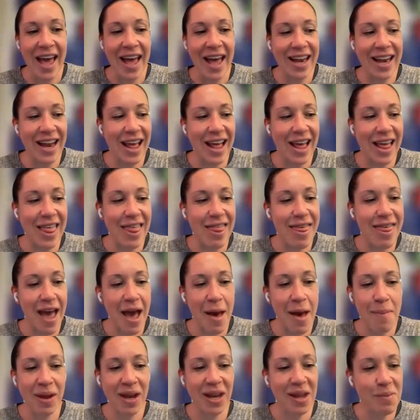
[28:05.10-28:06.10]
And
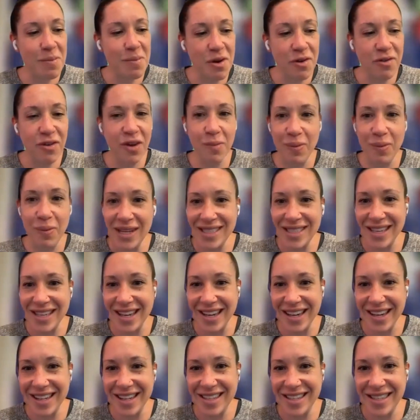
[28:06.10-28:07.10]
that many moving
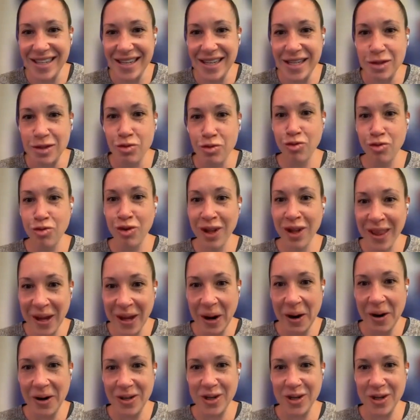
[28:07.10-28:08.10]
pieces is
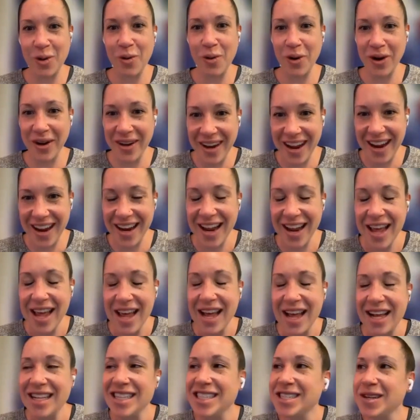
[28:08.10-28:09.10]
really hard to coordinate.
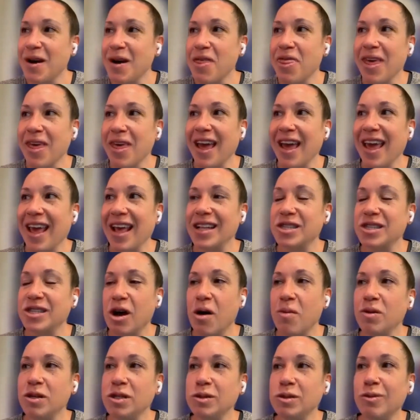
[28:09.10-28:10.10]
And so I think
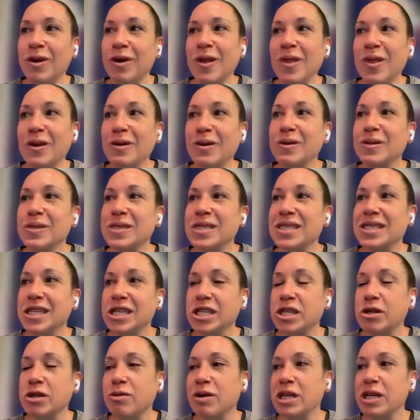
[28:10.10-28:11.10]
it's almost one of those
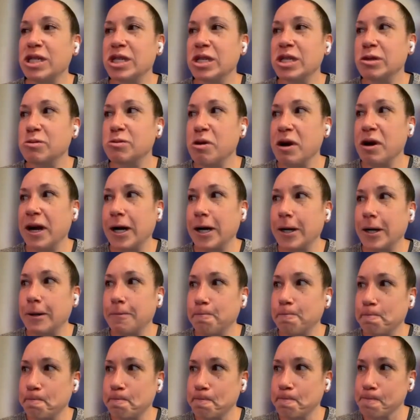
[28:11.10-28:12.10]
situations
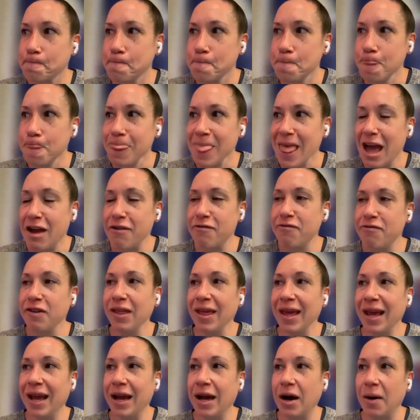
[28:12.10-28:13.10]
where I
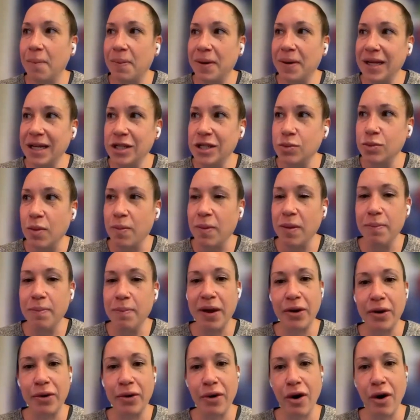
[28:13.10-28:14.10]
feel like companies would be
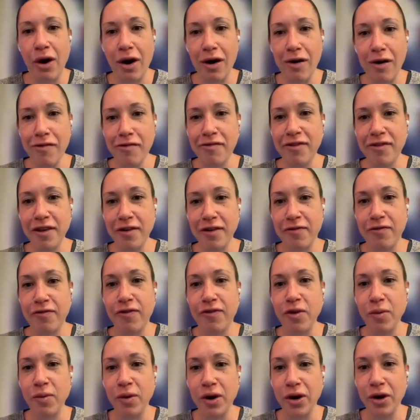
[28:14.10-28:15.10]
better off if
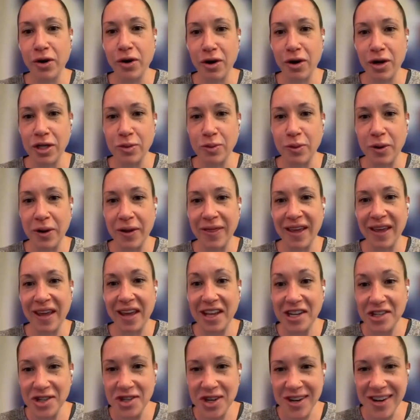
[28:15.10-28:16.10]
fewer cooks were in the
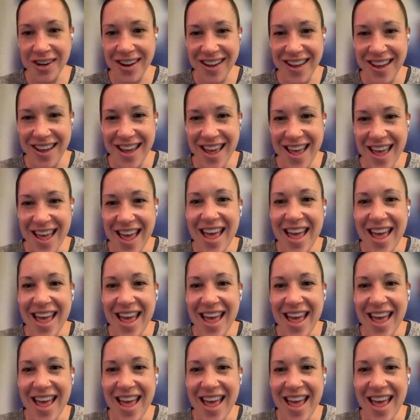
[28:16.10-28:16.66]
kitchen.